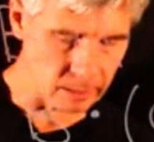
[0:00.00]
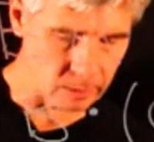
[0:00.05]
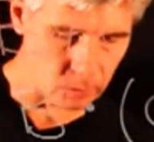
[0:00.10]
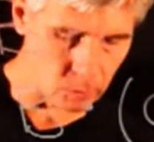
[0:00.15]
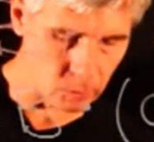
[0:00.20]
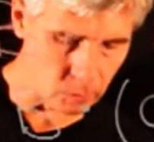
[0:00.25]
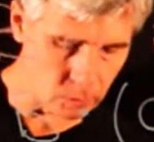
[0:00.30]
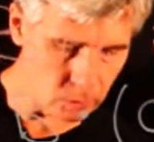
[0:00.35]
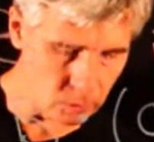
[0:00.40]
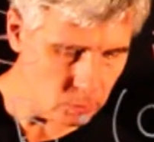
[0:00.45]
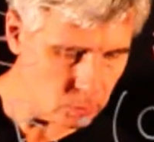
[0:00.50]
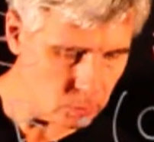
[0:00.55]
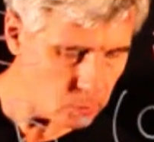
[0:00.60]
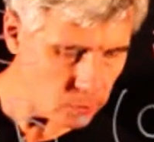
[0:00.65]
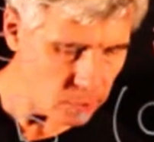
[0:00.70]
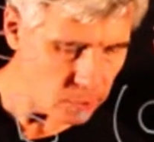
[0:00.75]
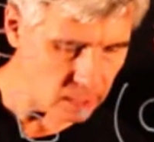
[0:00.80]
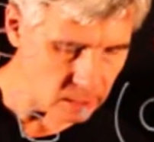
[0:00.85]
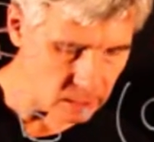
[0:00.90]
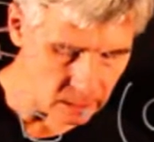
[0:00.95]
So to do
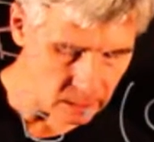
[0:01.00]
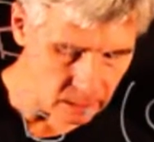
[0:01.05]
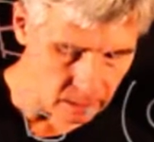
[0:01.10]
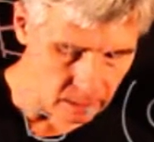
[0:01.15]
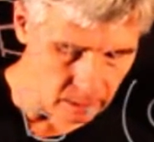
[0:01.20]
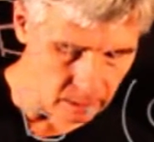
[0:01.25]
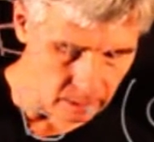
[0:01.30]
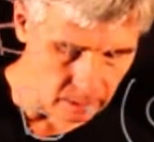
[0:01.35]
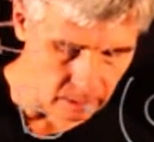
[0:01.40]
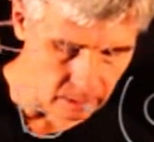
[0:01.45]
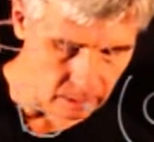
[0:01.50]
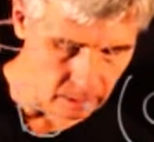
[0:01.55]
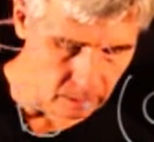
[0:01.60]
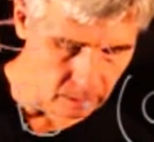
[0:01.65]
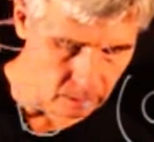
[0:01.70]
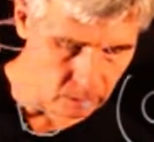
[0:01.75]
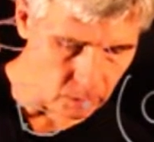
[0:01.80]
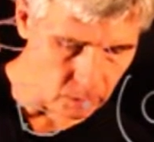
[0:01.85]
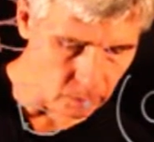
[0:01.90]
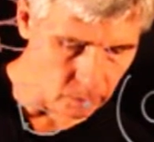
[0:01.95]
this,
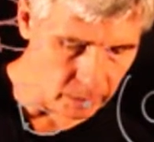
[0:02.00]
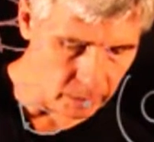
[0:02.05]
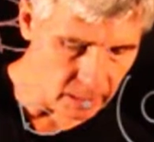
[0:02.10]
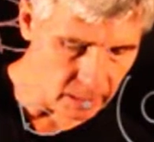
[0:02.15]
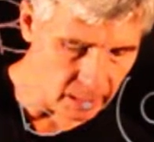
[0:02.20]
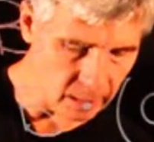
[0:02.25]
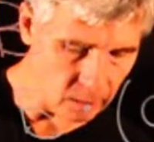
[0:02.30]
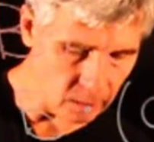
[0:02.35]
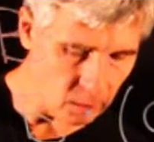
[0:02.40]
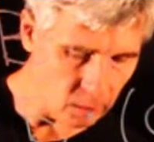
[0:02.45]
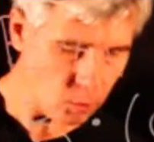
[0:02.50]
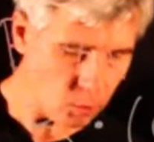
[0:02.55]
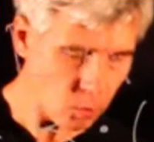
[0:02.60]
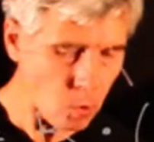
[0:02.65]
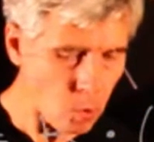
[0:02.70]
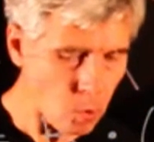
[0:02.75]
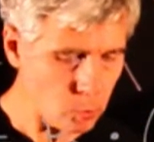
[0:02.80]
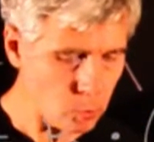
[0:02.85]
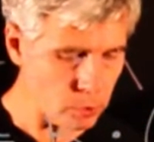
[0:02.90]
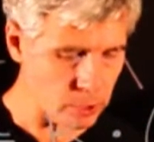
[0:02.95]
so we take
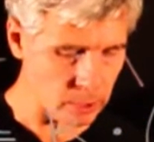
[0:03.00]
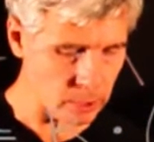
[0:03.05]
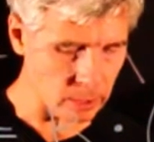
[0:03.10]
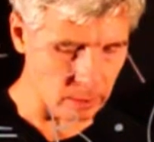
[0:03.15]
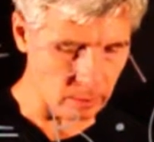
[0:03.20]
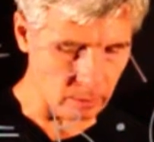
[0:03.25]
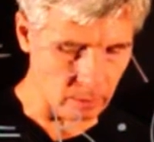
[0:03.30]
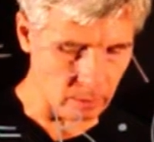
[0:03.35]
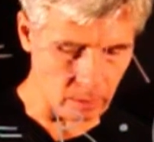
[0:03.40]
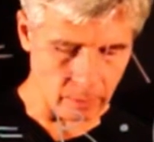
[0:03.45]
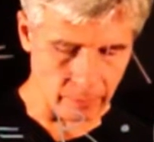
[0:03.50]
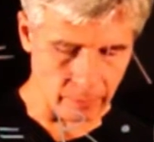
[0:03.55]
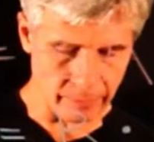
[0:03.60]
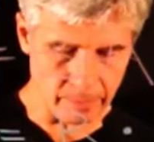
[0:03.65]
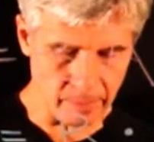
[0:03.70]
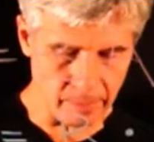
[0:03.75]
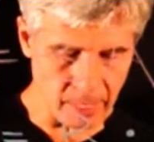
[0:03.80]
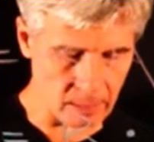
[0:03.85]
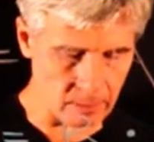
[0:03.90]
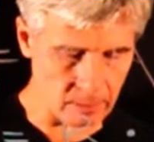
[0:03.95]
rows of the
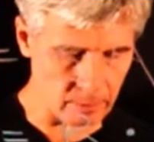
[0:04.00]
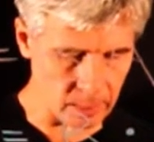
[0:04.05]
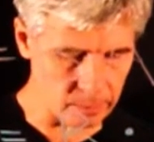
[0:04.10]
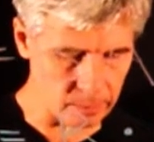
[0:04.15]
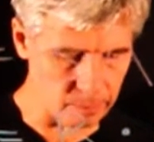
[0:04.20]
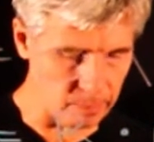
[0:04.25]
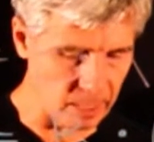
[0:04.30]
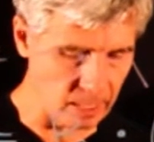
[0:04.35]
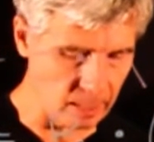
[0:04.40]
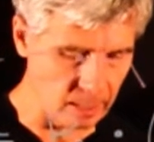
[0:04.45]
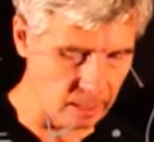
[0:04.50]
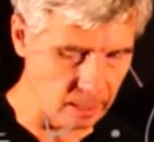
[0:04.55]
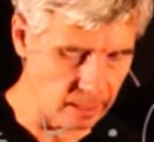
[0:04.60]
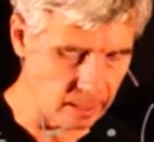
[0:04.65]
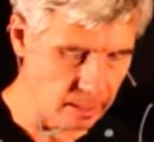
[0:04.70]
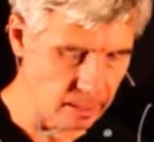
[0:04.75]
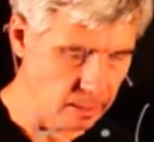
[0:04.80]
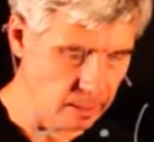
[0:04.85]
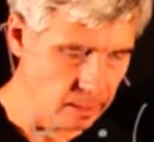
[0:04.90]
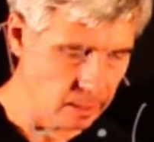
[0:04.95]
matrix B
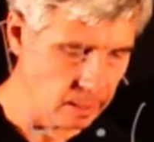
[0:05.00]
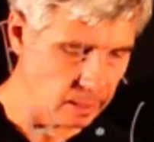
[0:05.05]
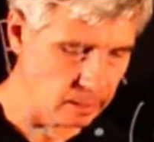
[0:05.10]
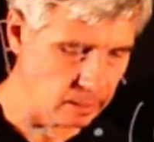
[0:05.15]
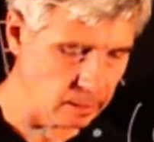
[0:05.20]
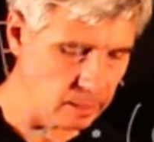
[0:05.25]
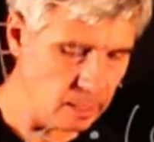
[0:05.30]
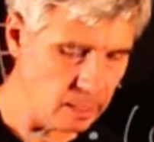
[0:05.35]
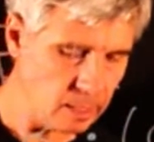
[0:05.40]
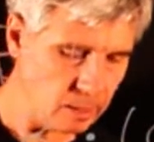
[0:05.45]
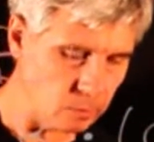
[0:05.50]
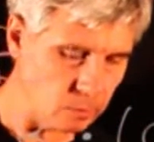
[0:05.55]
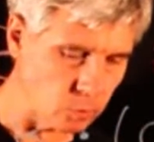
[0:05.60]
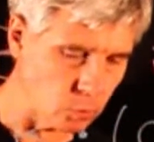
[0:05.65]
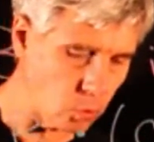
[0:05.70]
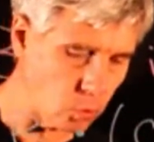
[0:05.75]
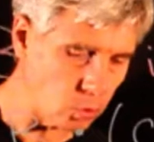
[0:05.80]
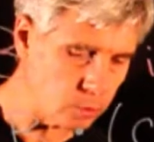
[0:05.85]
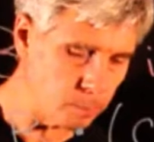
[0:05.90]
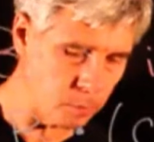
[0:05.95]
and take
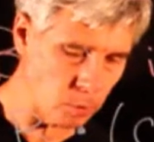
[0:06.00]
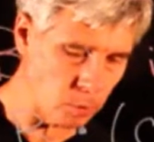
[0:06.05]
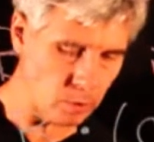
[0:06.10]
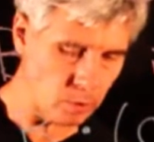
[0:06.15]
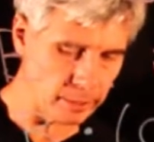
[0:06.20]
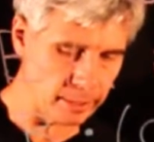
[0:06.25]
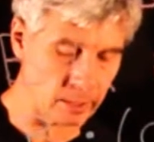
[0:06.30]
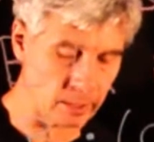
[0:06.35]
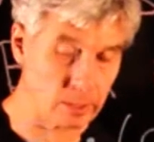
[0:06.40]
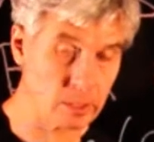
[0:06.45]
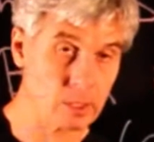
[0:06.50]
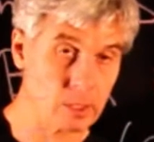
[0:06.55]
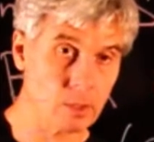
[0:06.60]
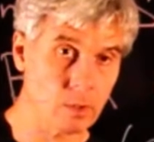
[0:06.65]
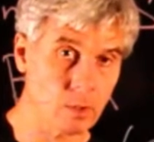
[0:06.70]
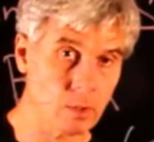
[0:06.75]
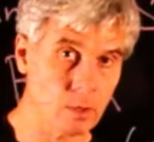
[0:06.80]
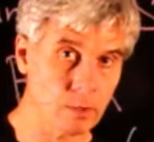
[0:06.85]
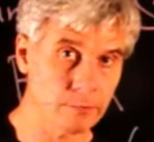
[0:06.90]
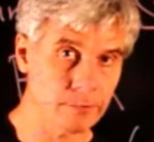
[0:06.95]
dot products
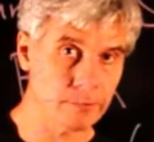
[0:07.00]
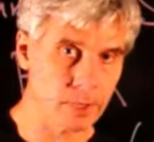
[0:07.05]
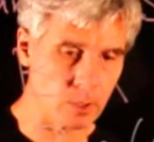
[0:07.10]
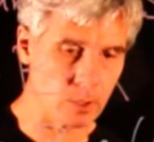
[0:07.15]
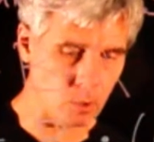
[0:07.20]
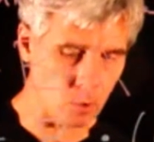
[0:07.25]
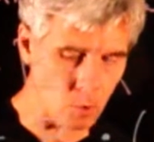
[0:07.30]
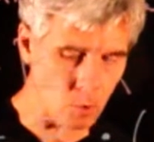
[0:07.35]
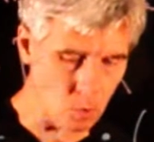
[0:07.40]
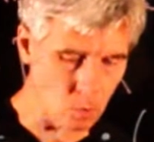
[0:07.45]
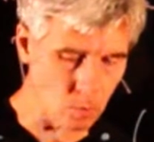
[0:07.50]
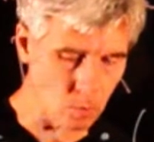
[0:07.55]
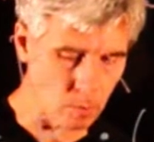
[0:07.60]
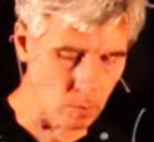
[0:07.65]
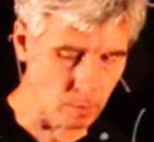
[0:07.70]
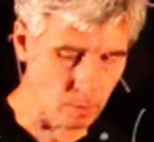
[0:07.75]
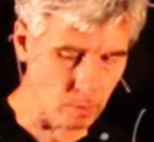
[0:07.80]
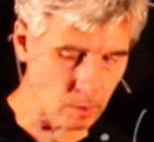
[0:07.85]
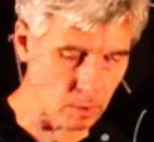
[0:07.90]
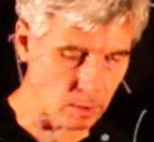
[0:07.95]
of the row
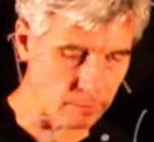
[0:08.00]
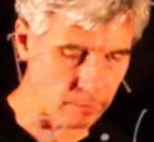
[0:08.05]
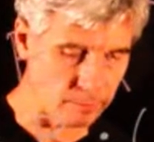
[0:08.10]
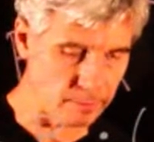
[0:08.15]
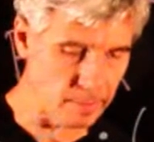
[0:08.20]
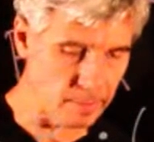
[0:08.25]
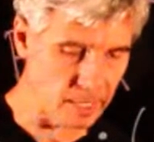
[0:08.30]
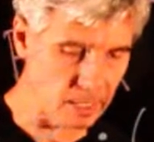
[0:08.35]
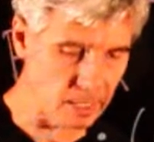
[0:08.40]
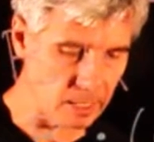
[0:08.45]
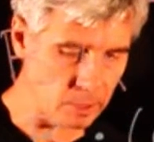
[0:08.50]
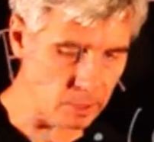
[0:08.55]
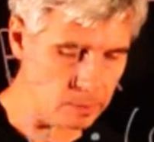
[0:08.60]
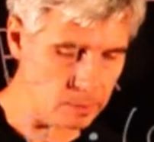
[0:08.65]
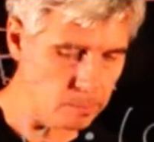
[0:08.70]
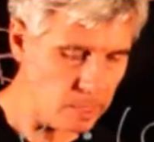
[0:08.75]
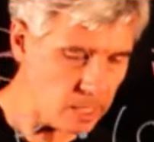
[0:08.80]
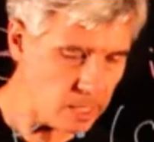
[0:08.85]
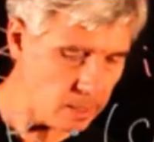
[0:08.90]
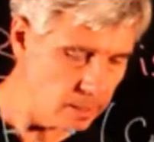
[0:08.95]
of a matrix
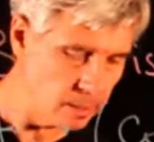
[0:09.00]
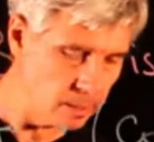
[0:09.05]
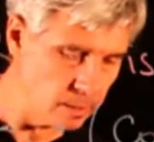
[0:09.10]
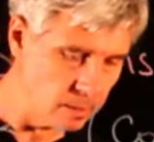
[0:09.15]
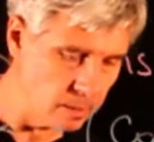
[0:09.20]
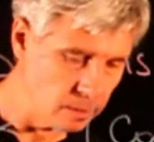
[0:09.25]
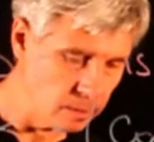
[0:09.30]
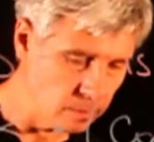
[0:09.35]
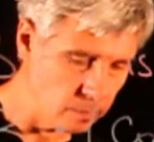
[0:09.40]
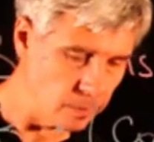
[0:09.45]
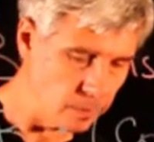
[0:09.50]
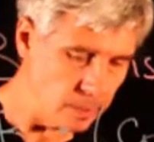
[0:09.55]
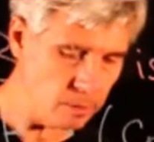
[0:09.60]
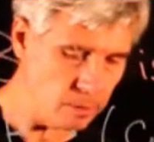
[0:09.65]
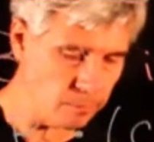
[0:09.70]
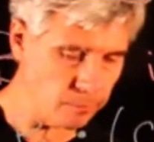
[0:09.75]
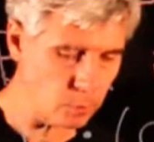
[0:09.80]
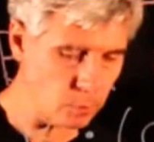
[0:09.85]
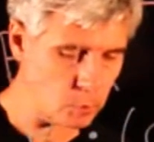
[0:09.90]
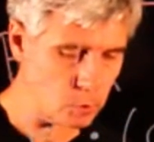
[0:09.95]
B with the
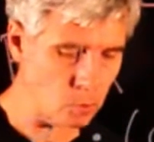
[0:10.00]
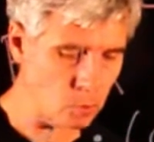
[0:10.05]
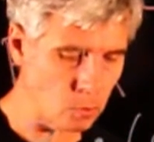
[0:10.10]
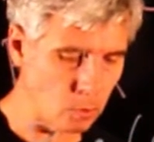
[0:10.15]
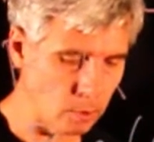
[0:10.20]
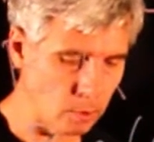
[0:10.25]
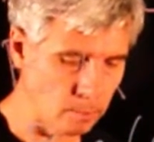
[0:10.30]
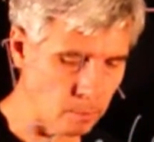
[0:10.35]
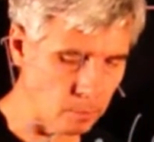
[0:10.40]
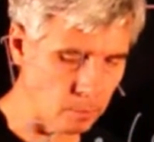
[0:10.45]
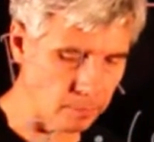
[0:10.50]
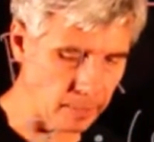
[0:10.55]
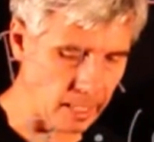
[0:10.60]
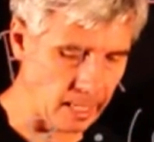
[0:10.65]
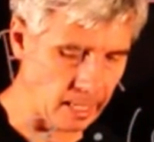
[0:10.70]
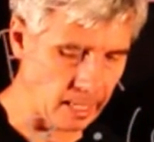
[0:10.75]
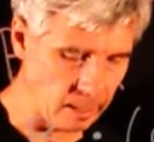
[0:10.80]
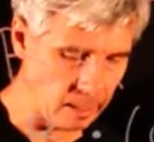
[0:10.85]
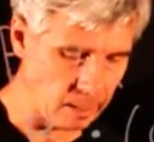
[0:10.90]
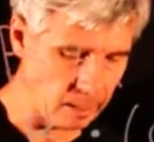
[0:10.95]
first column of A.